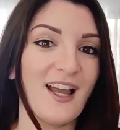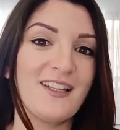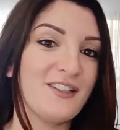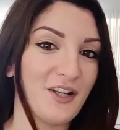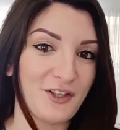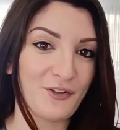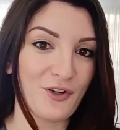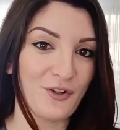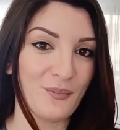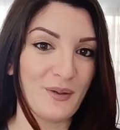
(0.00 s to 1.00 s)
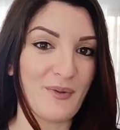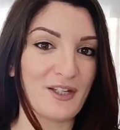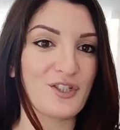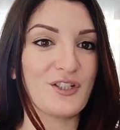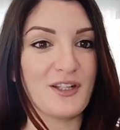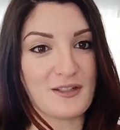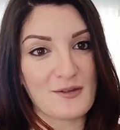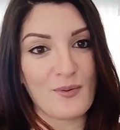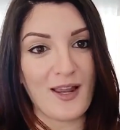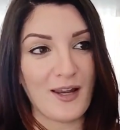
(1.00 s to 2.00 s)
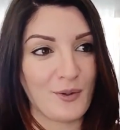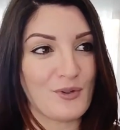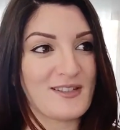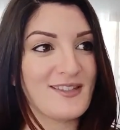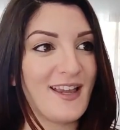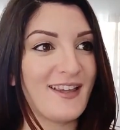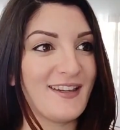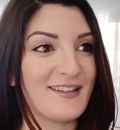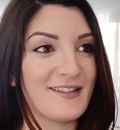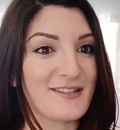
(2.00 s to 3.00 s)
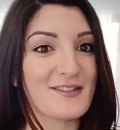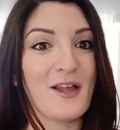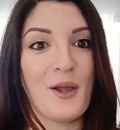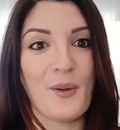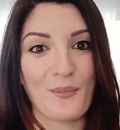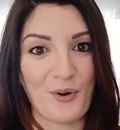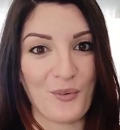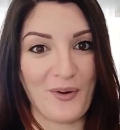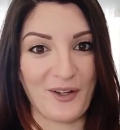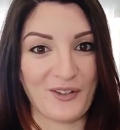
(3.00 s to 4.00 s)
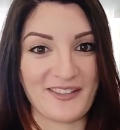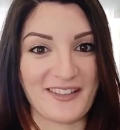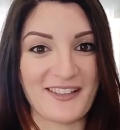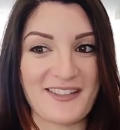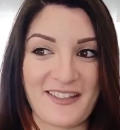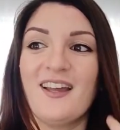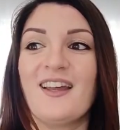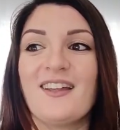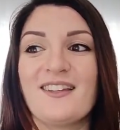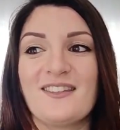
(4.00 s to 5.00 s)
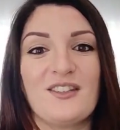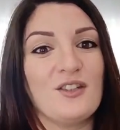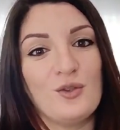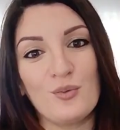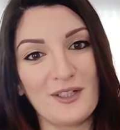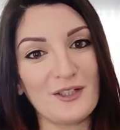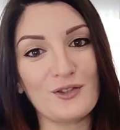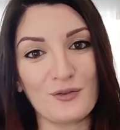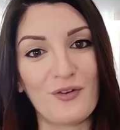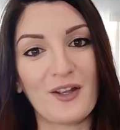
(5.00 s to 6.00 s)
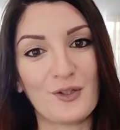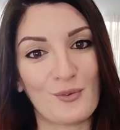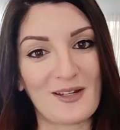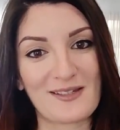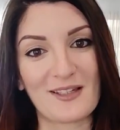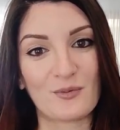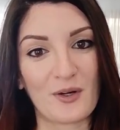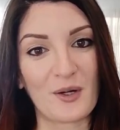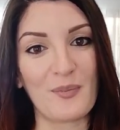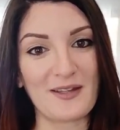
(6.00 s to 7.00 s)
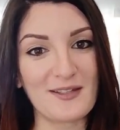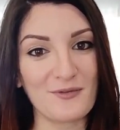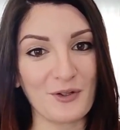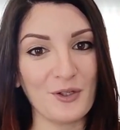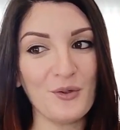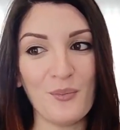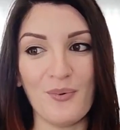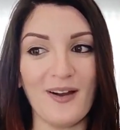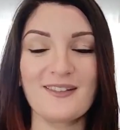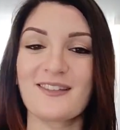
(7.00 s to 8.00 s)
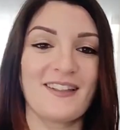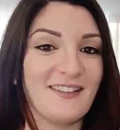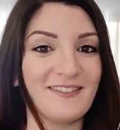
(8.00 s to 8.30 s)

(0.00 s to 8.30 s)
And another honourable mention as well, I would say, is probiotics. You would need to find the ones that work best for you, but